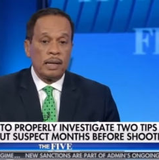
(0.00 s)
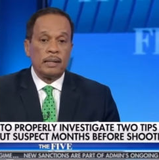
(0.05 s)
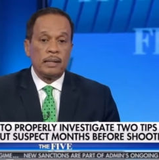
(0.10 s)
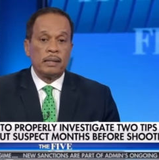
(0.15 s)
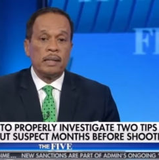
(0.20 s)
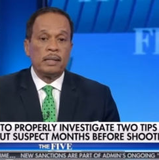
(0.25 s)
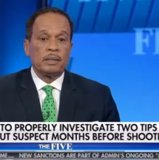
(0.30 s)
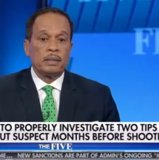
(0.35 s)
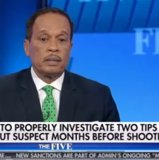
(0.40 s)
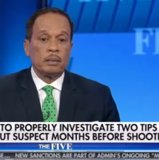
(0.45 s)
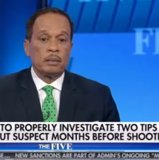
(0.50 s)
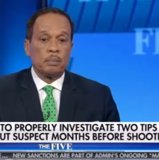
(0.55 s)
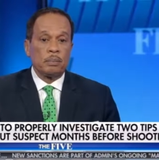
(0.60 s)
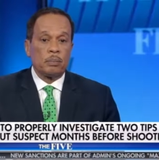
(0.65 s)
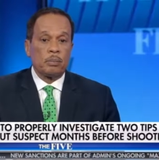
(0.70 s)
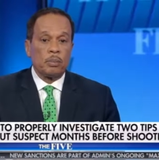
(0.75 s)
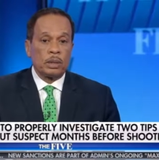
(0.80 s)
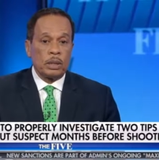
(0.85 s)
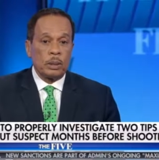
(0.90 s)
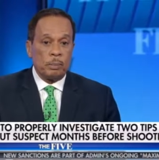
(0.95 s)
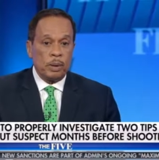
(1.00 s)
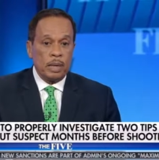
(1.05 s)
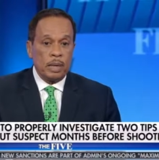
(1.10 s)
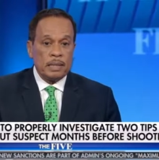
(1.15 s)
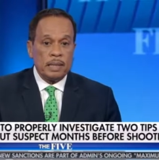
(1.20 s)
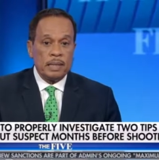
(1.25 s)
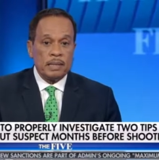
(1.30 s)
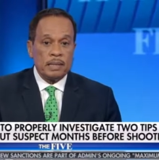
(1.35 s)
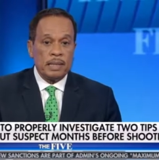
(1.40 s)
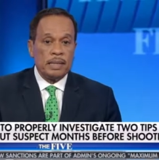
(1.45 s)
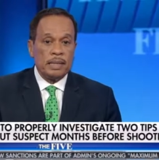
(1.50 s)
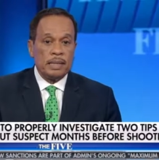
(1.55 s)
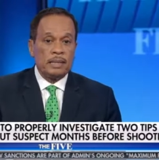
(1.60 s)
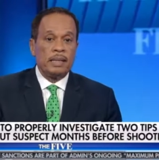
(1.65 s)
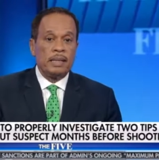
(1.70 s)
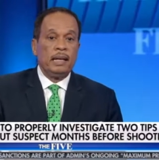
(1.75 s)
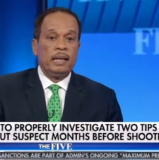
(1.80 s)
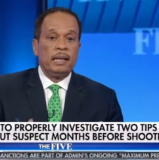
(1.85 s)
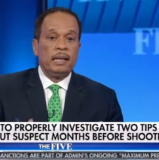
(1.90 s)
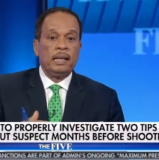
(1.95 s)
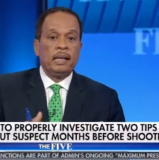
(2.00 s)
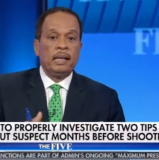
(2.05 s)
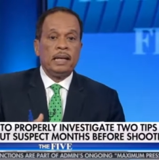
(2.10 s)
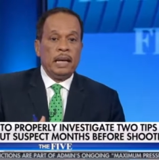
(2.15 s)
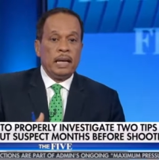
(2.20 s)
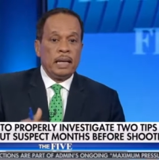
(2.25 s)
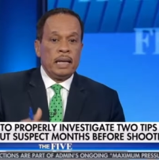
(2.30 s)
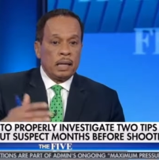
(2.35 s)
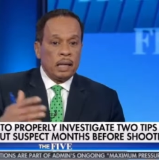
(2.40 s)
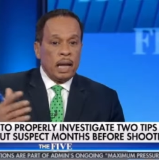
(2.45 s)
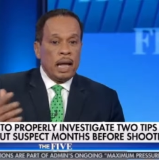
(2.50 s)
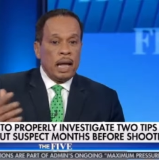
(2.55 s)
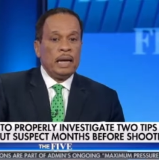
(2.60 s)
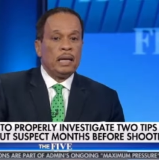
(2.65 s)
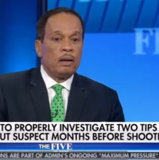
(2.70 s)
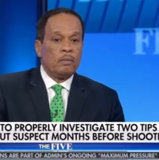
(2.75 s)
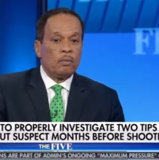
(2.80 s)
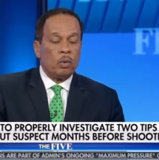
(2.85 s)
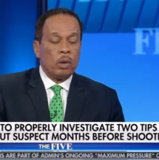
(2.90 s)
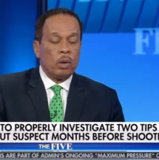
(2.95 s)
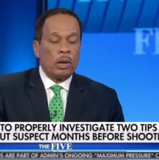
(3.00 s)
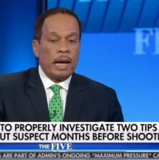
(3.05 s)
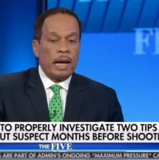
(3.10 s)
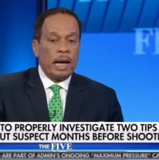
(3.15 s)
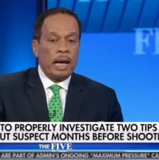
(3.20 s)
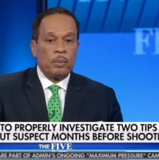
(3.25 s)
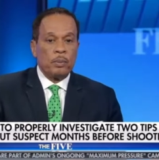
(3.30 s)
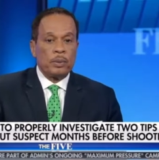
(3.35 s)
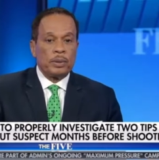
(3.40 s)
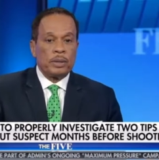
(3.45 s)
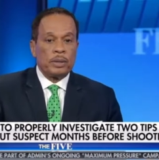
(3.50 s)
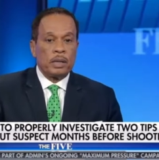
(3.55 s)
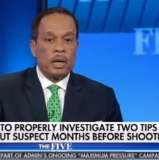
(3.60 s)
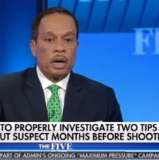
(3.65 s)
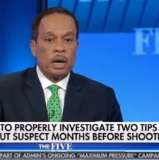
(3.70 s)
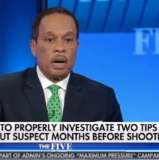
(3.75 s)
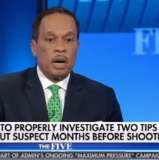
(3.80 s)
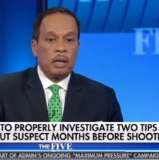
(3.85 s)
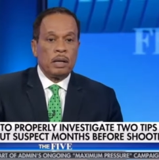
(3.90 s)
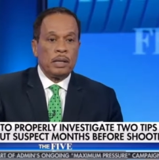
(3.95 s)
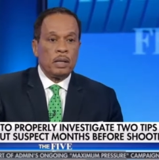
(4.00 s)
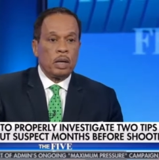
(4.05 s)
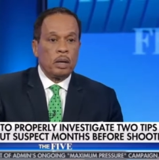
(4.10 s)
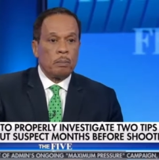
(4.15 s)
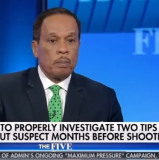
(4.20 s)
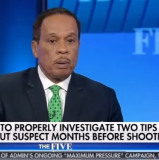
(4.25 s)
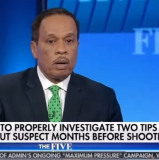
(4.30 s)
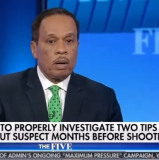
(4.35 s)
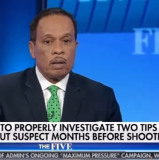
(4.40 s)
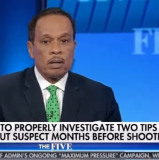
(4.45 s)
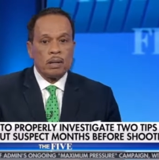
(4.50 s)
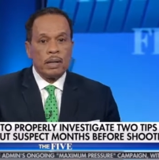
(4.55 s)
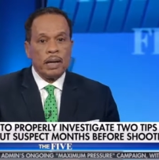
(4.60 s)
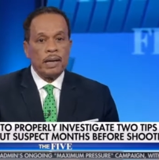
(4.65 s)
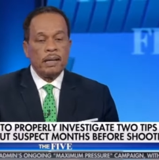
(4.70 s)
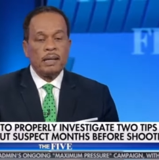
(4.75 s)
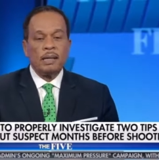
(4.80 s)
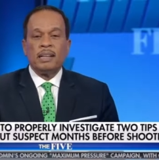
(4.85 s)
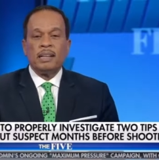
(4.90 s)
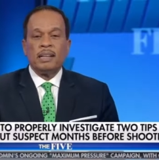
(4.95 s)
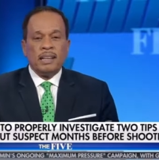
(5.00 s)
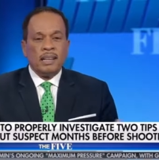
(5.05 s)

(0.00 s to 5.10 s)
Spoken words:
I think to what the president's saying today in light of what happened with the guard here in Parkland.